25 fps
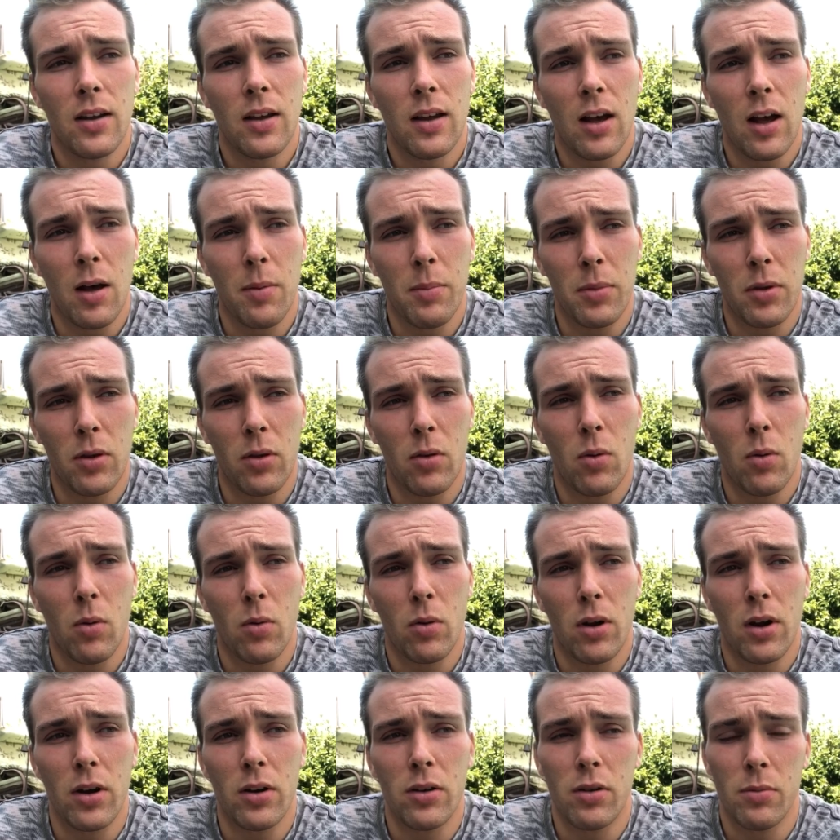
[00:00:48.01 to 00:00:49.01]
helping you
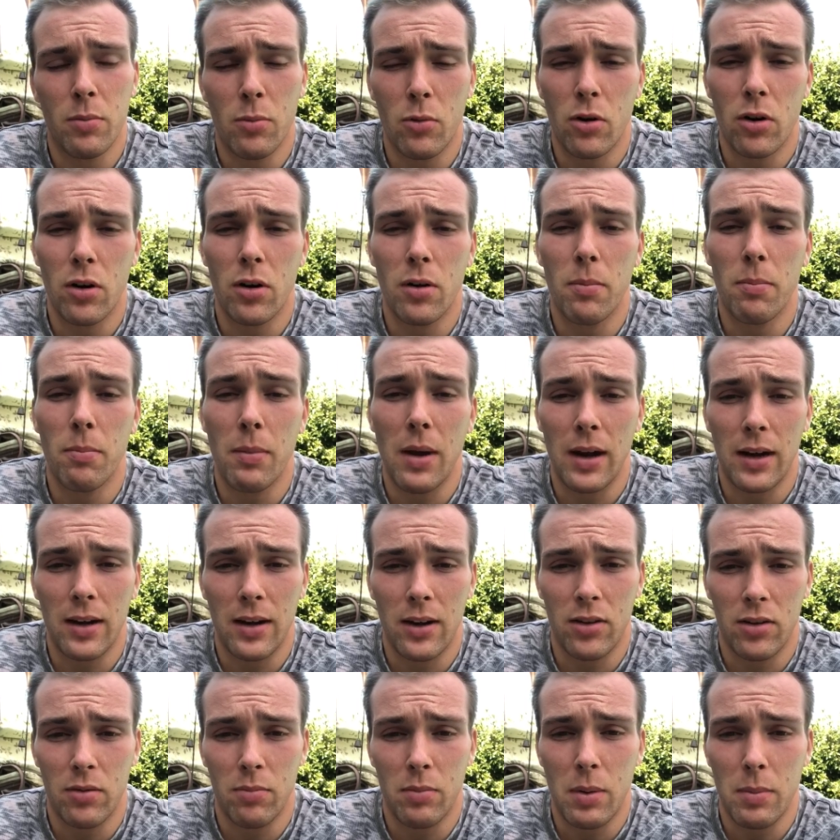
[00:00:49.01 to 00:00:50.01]
hold on to more
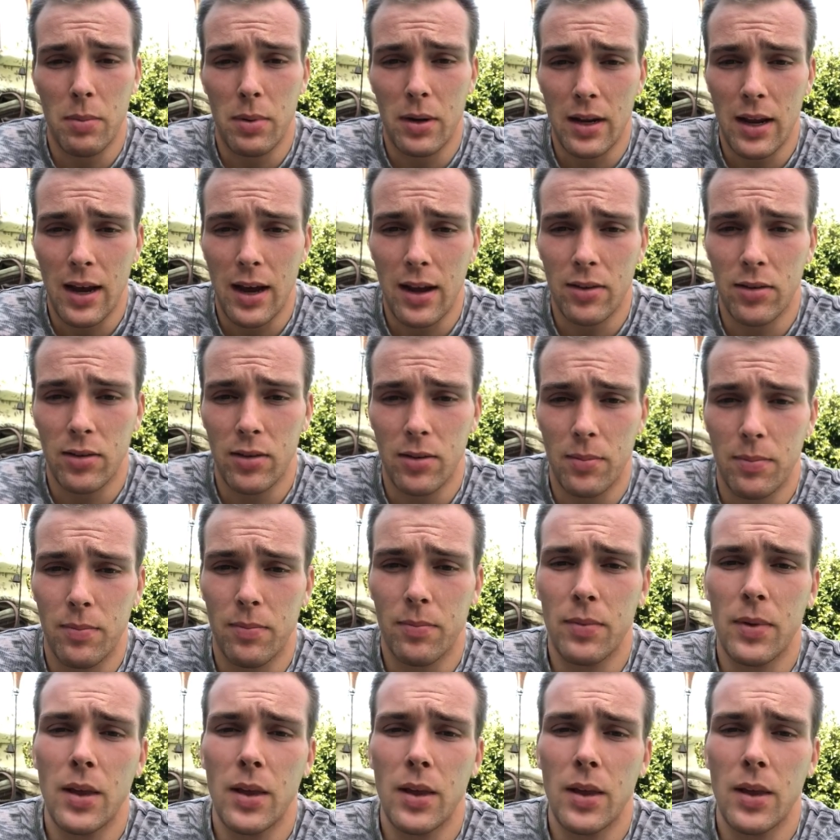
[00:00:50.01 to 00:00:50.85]
magnesium and potassium.